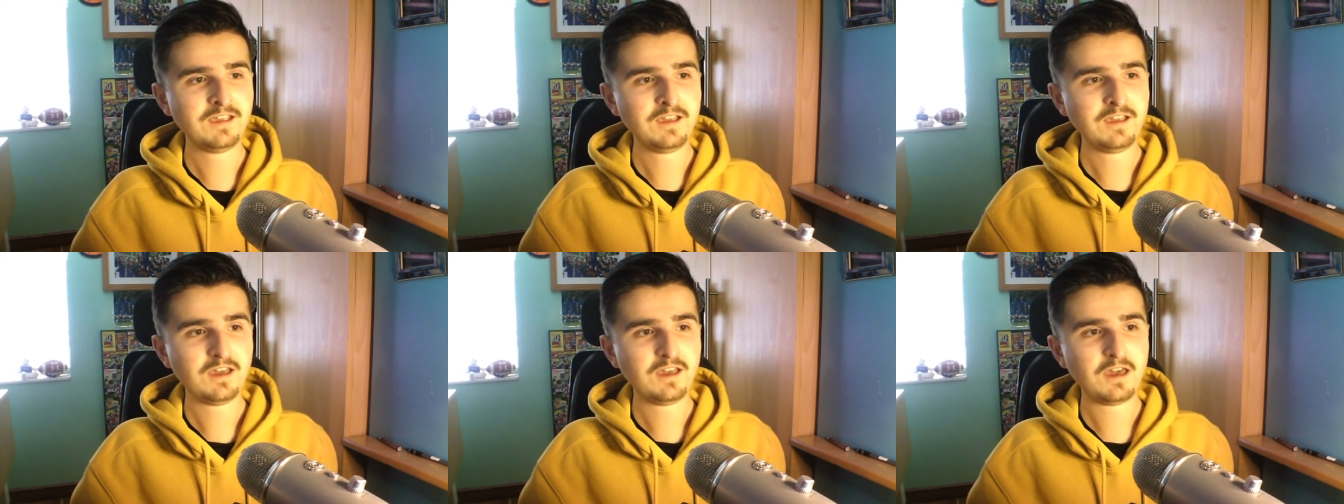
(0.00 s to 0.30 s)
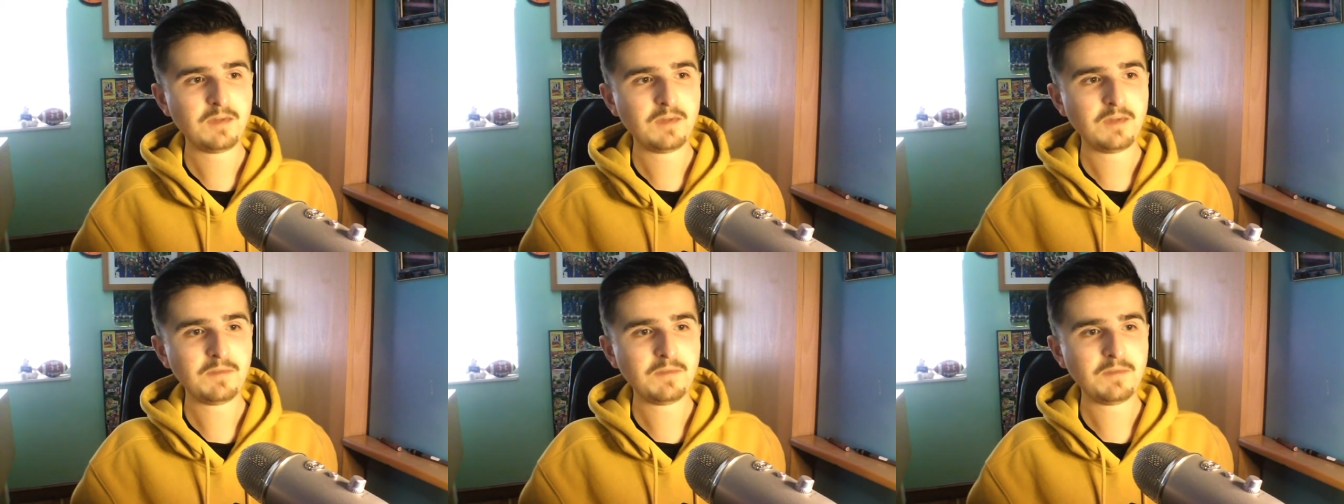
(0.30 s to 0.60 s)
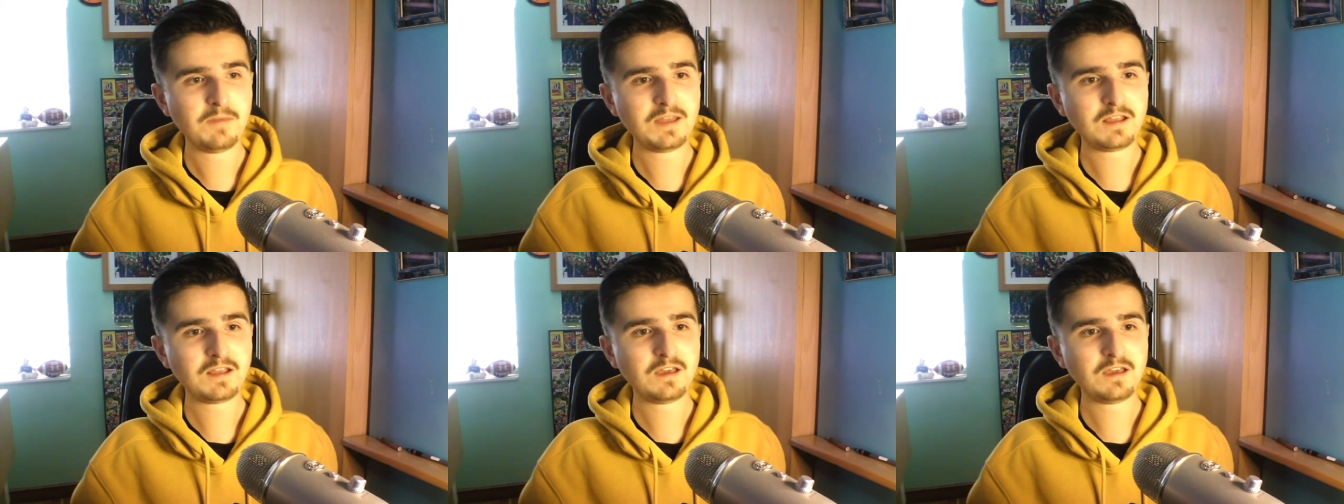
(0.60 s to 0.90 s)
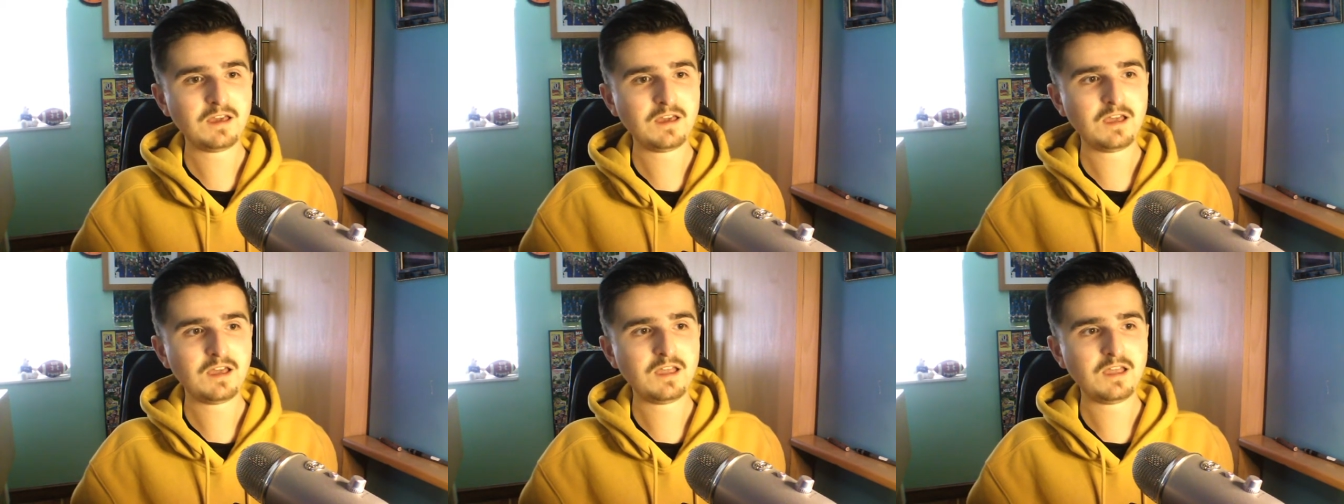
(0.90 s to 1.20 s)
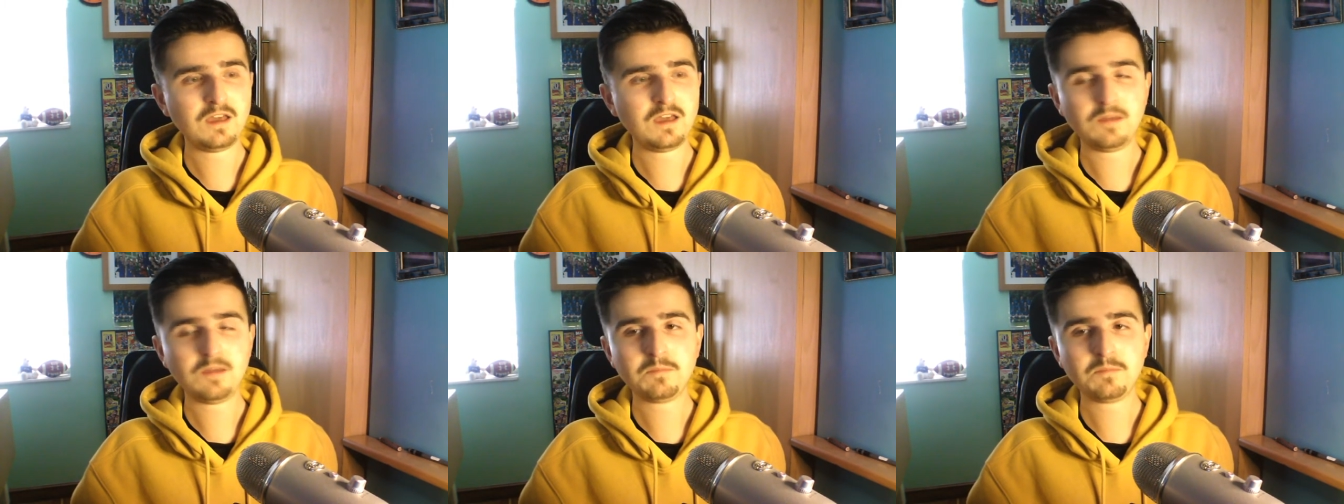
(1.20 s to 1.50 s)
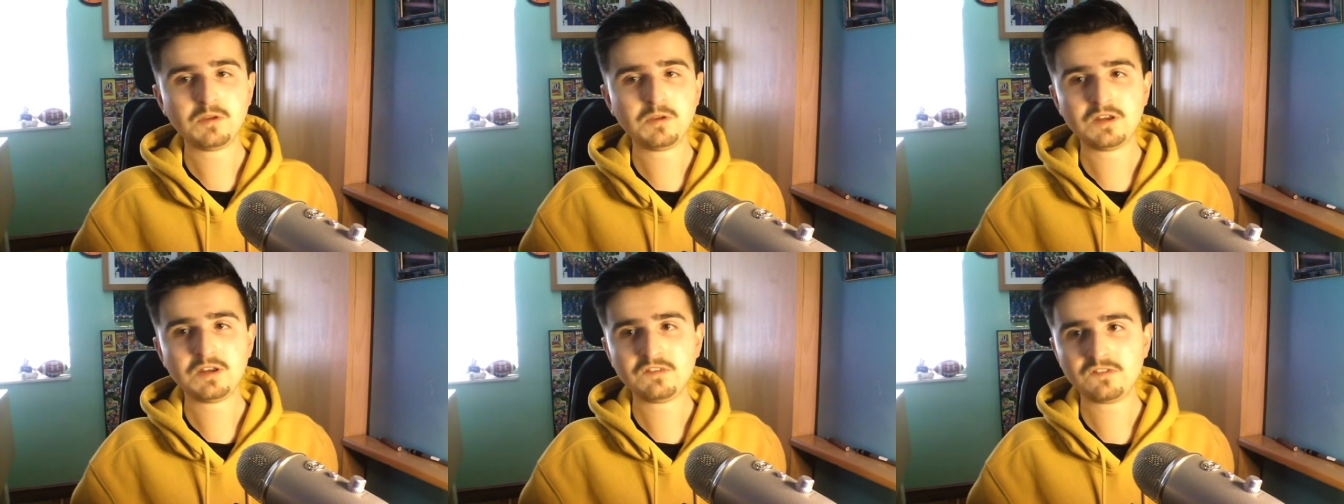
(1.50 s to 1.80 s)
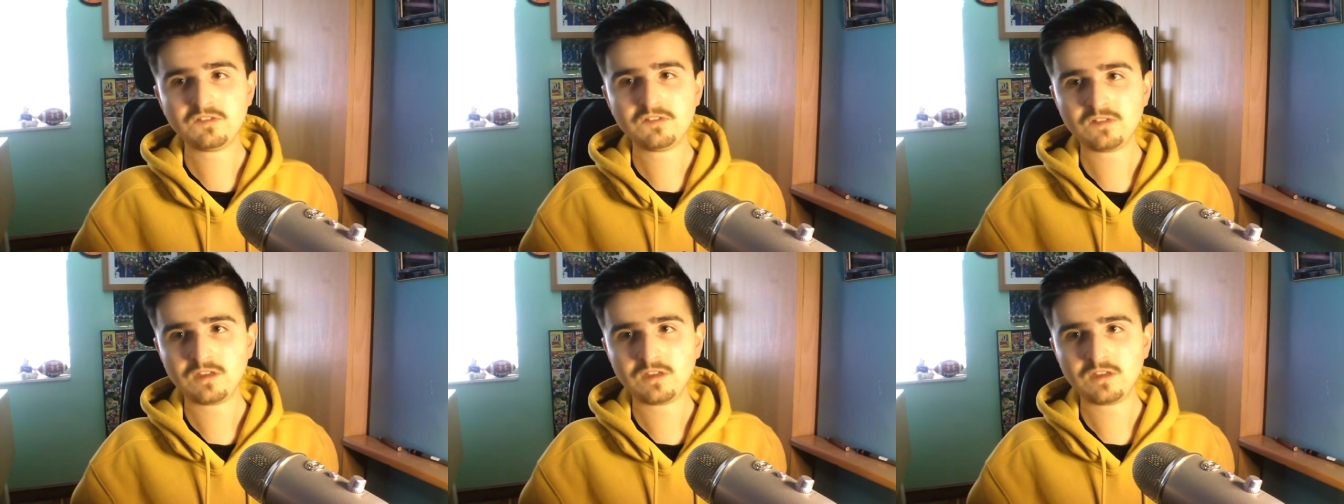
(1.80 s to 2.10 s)
And I'll be
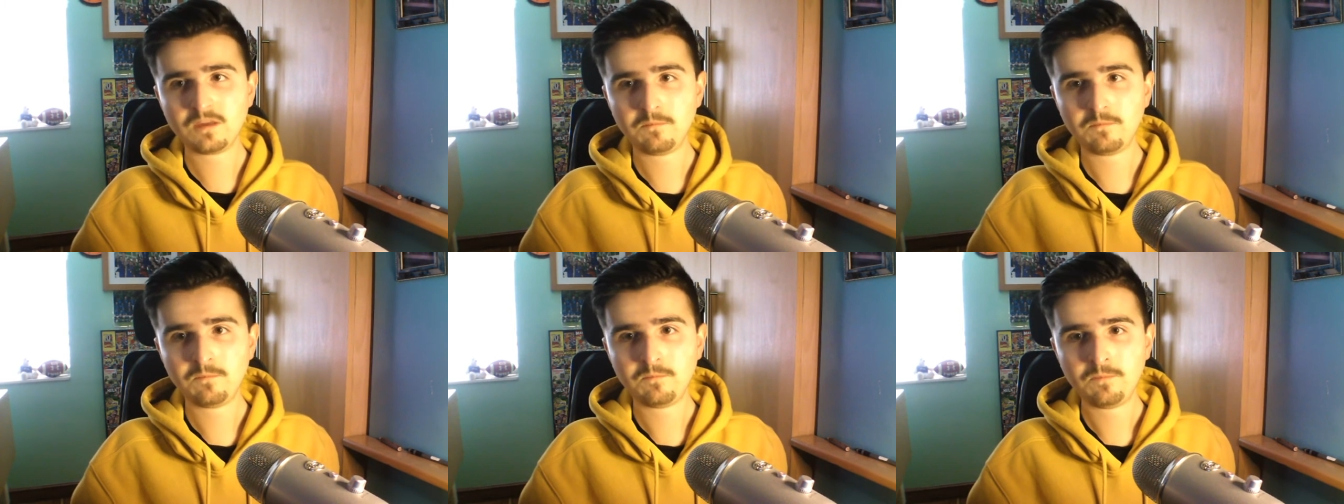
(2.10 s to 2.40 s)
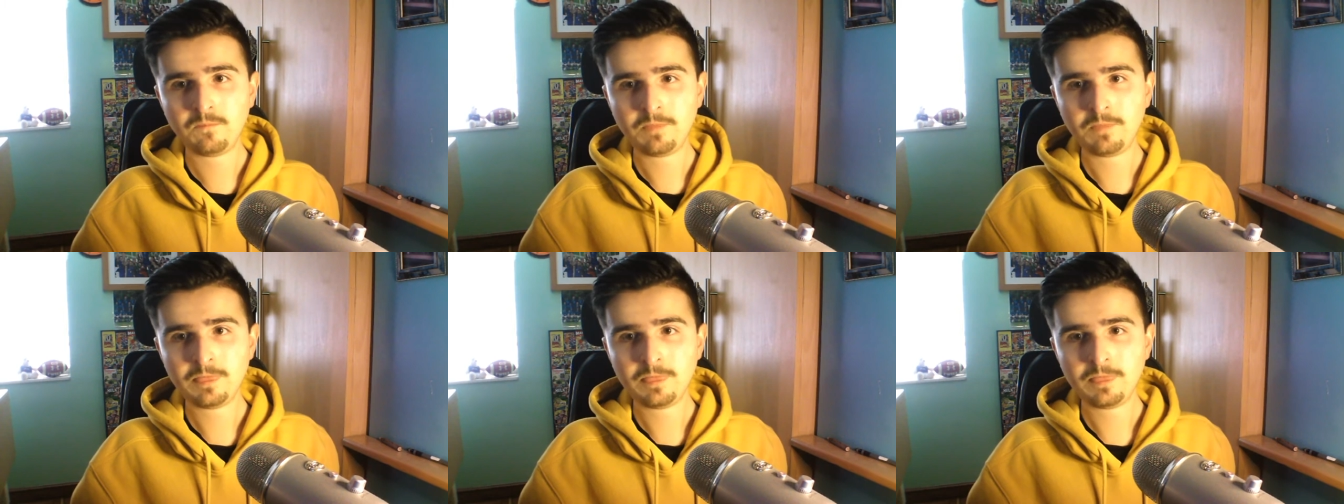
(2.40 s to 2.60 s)
honest, I'm